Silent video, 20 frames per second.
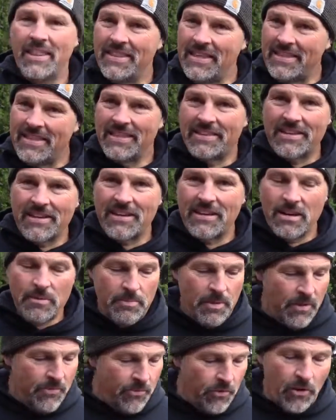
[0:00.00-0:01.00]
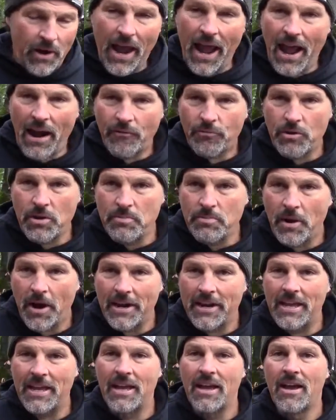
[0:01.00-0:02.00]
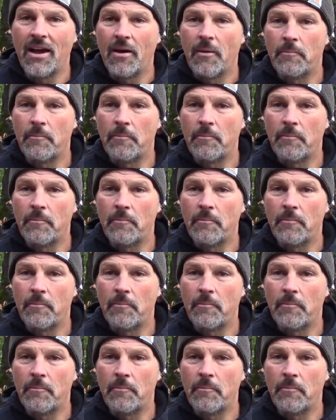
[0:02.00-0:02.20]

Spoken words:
This isn't going to be for everybody,